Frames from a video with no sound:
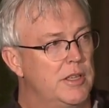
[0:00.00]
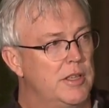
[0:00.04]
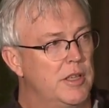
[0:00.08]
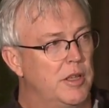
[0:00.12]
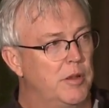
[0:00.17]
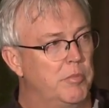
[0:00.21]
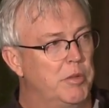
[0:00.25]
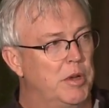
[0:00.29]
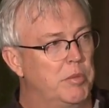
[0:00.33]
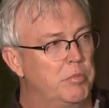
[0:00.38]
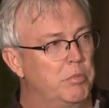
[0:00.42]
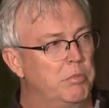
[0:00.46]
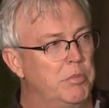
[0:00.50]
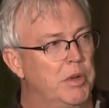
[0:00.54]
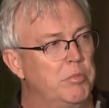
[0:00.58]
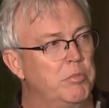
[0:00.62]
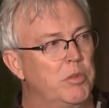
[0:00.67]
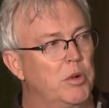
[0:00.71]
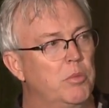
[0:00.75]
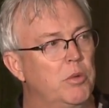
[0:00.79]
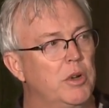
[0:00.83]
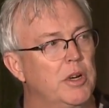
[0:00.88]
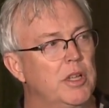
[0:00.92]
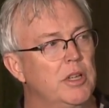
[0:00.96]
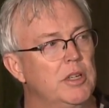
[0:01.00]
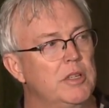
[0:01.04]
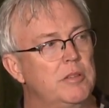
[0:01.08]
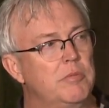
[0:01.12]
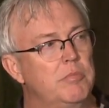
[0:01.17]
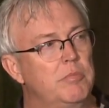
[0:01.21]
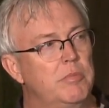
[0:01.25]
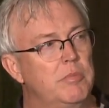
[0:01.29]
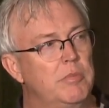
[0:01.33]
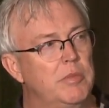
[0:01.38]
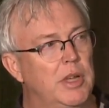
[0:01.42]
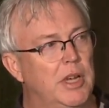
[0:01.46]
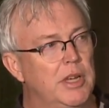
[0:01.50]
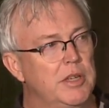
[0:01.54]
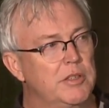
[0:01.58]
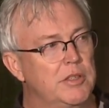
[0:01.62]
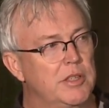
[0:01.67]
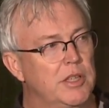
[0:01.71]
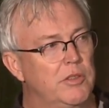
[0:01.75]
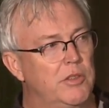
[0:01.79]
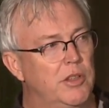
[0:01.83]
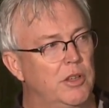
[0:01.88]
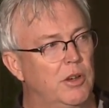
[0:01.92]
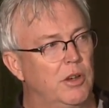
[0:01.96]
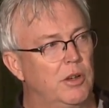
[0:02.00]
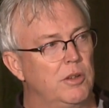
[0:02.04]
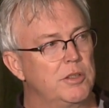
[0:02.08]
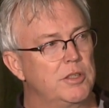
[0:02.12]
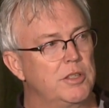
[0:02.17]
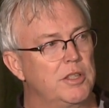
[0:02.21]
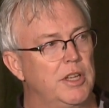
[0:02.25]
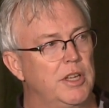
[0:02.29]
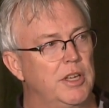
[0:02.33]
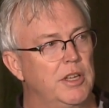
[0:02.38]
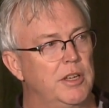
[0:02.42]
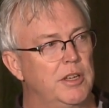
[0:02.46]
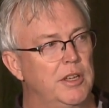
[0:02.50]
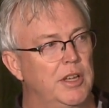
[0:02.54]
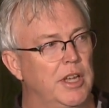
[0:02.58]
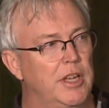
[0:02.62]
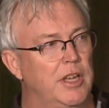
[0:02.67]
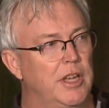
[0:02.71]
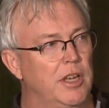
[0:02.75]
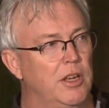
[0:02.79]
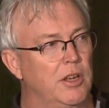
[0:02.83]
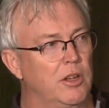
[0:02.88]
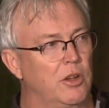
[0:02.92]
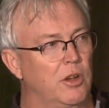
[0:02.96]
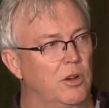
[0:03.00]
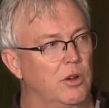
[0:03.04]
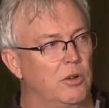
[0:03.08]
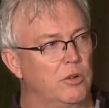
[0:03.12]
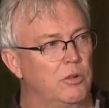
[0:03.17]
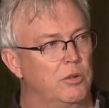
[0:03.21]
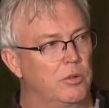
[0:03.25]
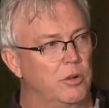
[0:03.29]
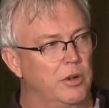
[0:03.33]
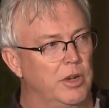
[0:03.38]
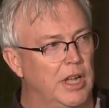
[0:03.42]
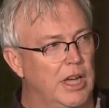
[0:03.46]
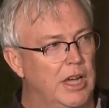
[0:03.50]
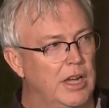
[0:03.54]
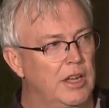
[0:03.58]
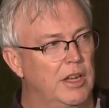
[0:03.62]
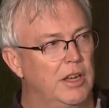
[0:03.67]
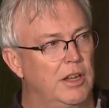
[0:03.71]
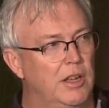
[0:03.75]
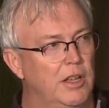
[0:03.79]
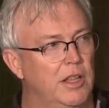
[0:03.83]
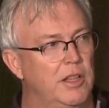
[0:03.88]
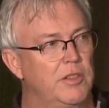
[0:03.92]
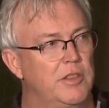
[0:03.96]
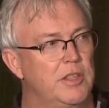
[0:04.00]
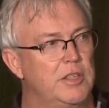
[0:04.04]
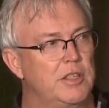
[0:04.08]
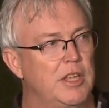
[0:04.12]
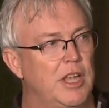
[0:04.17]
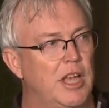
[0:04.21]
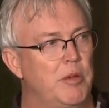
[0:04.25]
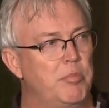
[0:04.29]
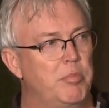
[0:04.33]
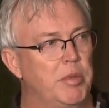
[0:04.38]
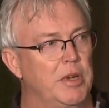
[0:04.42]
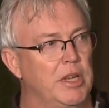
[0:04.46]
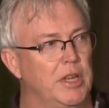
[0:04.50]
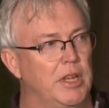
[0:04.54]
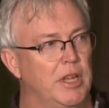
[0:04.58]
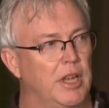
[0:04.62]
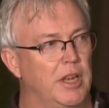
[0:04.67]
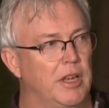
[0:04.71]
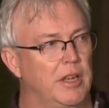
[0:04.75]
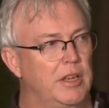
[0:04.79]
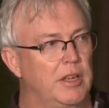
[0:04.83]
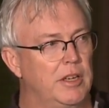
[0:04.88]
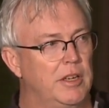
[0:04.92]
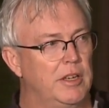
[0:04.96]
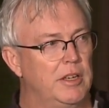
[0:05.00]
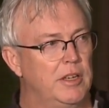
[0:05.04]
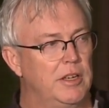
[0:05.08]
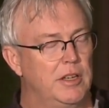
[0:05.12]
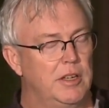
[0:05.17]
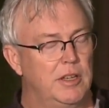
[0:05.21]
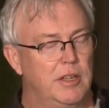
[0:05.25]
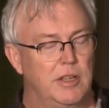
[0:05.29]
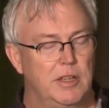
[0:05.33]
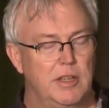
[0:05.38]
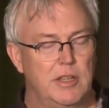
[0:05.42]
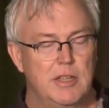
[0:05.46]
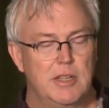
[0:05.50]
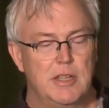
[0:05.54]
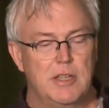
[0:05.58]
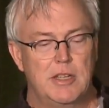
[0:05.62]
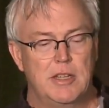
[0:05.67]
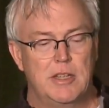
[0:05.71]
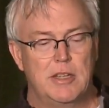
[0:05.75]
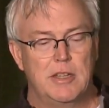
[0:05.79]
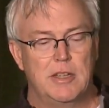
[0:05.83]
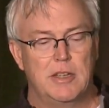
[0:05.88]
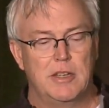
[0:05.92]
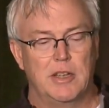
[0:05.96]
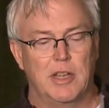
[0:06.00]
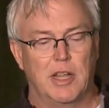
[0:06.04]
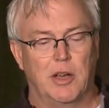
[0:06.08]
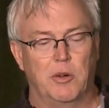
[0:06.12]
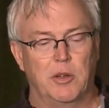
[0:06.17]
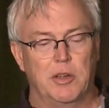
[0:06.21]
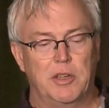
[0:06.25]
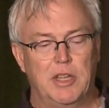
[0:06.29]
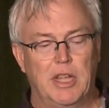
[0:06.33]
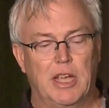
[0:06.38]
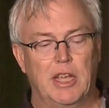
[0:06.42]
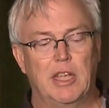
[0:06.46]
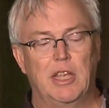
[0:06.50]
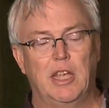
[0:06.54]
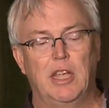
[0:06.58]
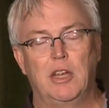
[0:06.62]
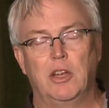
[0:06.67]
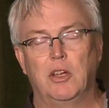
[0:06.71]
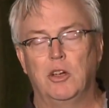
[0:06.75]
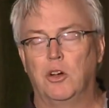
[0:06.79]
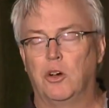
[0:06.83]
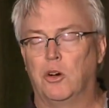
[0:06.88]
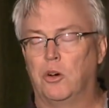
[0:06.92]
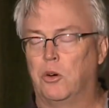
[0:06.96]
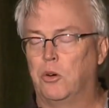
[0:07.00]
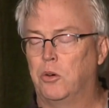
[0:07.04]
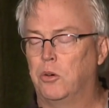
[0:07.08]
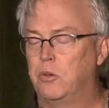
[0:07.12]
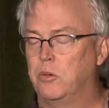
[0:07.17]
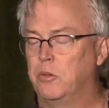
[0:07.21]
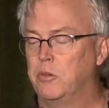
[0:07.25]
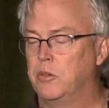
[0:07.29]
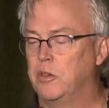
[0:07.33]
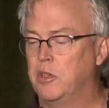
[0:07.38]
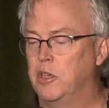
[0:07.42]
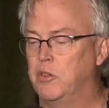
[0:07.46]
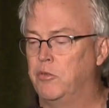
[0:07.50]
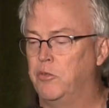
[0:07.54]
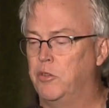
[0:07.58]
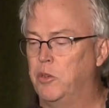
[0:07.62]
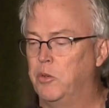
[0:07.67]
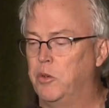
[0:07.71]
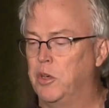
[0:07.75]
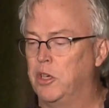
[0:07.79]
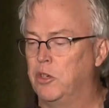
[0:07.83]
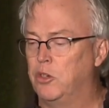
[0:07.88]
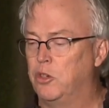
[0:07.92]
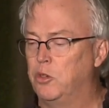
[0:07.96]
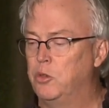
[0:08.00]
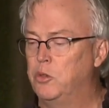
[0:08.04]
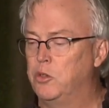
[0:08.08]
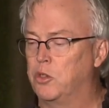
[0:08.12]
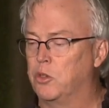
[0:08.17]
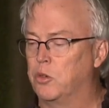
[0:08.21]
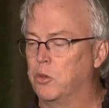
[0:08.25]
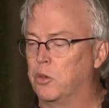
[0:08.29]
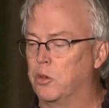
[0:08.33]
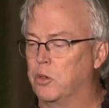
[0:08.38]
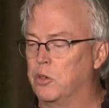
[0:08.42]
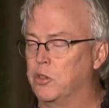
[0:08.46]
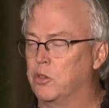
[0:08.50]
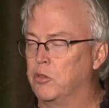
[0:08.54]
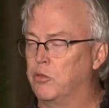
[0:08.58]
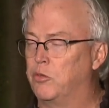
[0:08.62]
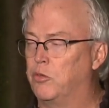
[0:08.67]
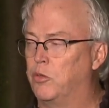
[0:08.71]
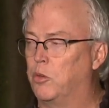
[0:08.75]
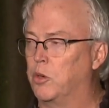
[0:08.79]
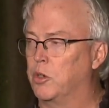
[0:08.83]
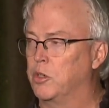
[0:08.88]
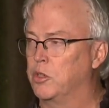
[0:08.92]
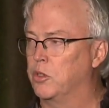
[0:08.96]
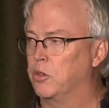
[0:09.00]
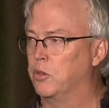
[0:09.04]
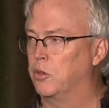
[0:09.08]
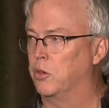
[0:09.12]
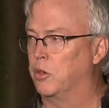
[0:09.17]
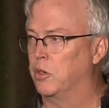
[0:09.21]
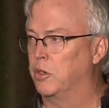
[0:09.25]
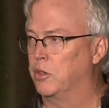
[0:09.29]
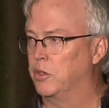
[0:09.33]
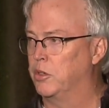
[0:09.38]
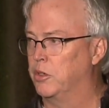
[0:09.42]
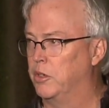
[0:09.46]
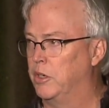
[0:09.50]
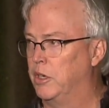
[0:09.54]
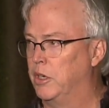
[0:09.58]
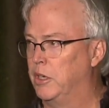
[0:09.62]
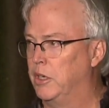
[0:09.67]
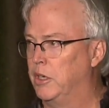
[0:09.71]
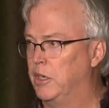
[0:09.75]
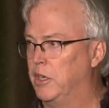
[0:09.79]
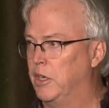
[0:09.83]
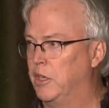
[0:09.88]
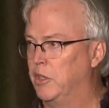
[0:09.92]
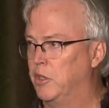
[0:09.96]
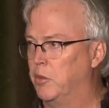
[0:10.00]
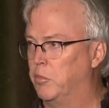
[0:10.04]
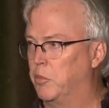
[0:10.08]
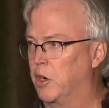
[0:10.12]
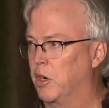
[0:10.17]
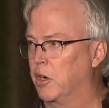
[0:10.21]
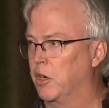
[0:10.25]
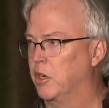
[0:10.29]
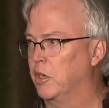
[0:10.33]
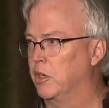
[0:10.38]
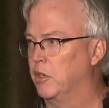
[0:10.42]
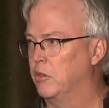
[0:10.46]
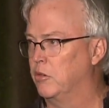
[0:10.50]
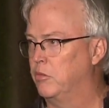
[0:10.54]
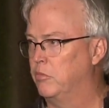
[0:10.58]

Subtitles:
remember what I said they all said a decade ago, we're not going to let this happen again. Now, a decade ago, if you had 2 stores or 4 stores and the market